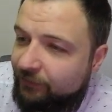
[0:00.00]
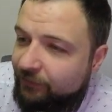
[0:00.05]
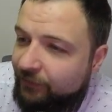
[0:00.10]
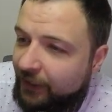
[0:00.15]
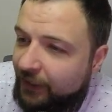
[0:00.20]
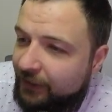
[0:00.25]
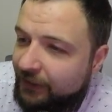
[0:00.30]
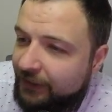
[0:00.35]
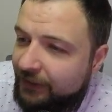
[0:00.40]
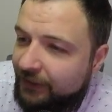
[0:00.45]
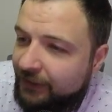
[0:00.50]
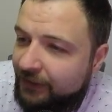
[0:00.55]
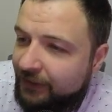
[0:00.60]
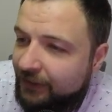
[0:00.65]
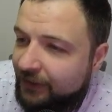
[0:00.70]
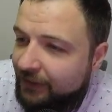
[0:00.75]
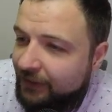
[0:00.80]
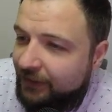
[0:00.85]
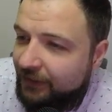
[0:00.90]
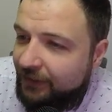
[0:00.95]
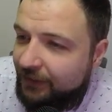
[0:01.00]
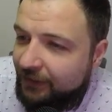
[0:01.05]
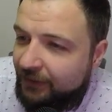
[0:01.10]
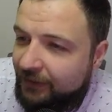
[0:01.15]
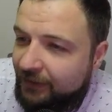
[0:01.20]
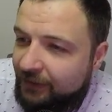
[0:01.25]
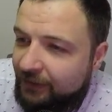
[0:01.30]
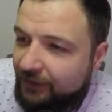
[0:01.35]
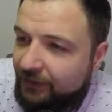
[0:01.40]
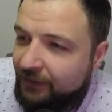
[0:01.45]
very
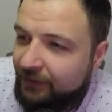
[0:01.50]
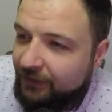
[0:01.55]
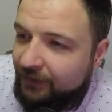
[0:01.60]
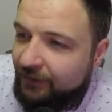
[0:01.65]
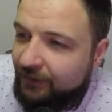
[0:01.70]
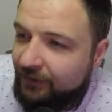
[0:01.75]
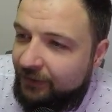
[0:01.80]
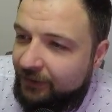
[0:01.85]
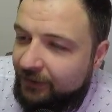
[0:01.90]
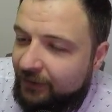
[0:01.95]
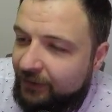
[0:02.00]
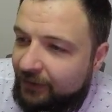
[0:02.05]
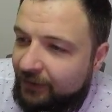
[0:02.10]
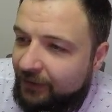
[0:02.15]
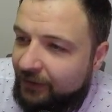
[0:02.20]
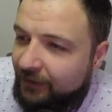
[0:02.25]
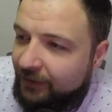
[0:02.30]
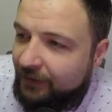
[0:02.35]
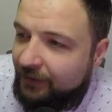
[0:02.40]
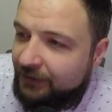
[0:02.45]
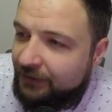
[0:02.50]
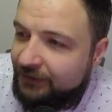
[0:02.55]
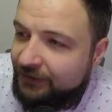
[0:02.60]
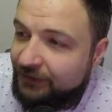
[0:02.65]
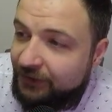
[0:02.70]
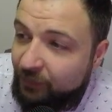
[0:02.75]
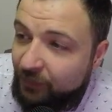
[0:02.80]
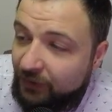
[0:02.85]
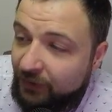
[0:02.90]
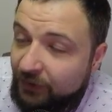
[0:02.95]

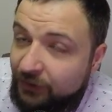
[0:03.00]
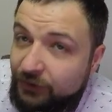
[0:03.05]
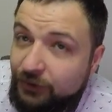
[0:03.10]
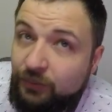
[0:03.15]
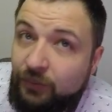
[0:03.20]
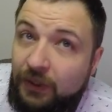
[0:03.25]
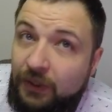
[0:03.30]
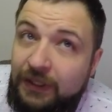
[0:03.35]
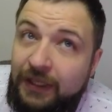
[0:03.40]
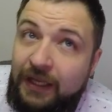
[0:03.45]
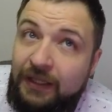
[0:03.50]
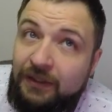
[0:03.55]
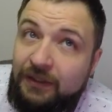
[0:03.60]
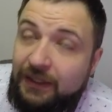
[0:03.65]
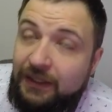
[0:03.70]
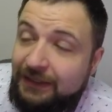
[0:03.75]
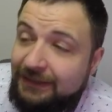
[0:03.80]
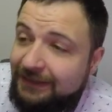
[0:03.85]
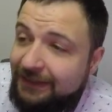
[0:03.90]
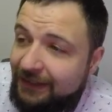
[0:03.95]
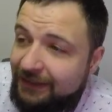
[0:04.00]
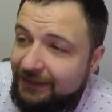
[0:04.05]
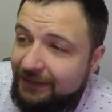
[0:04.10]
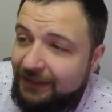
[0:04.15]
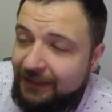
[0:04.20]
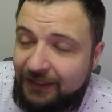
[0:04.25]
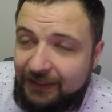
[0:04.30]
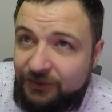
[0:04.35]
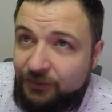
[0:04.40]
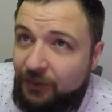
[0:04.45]
similar to what NRSN
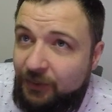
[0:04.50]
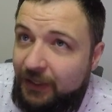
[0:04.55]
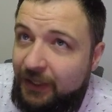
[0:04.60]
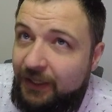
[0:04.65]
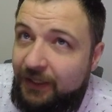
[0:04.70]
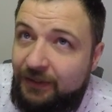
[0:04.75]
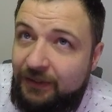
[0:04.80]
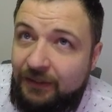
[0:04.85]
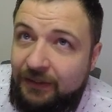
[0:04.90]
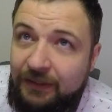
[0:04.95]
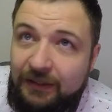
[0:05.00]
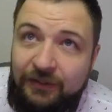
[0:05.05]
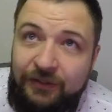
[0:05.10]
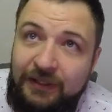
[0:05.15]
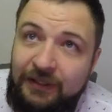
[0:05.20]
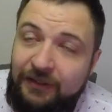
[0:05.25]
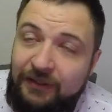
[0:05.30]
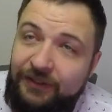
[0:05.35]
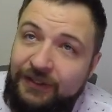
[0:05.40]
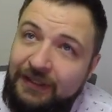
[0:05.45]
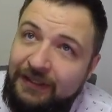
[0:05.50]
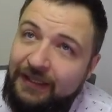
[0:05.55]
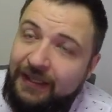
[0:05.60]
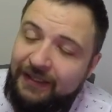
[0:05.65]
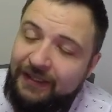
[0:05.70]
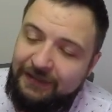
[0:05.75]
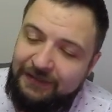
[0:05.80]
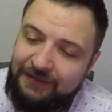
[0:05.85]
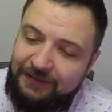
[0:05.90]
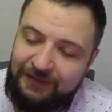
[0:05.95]
did as well. Look at
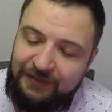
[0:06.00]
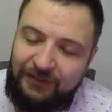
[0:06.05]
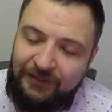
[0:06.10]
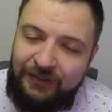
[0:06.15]
that.